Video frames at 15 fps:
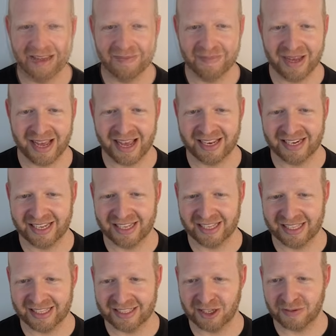And
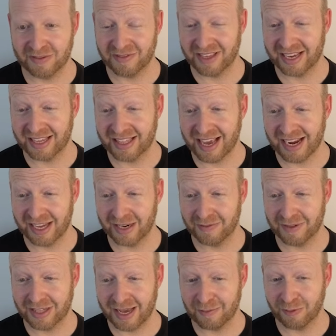in terms of the executive
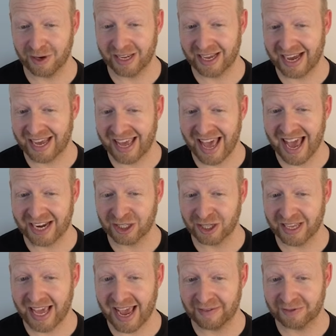summary, I
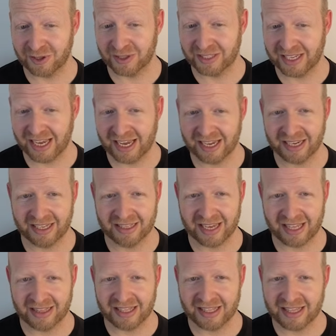actually have to say
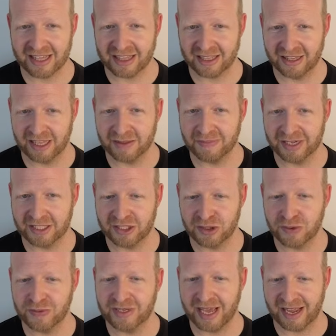that this is a little bit
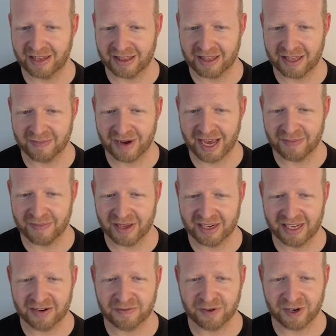too dense, in my
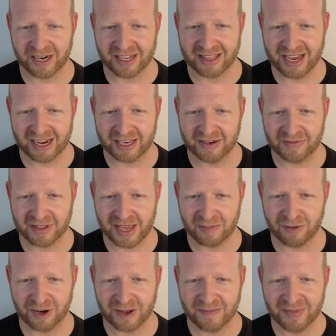opinion, for an executive
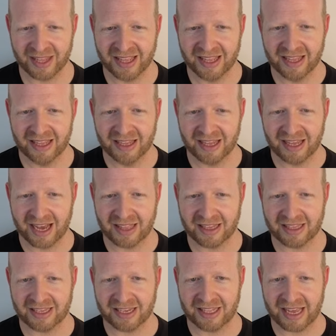summary. I
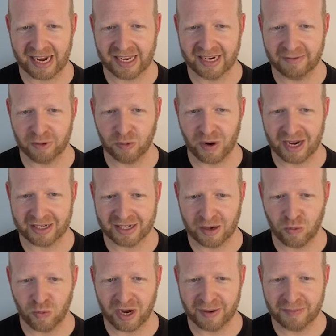think the executive would want a
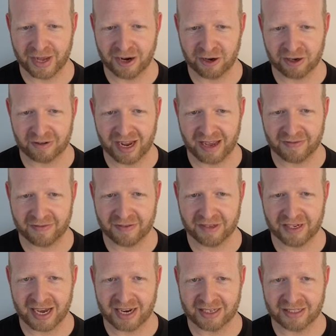1-paragraph,
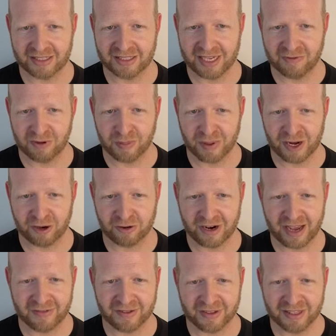not several paragraphs.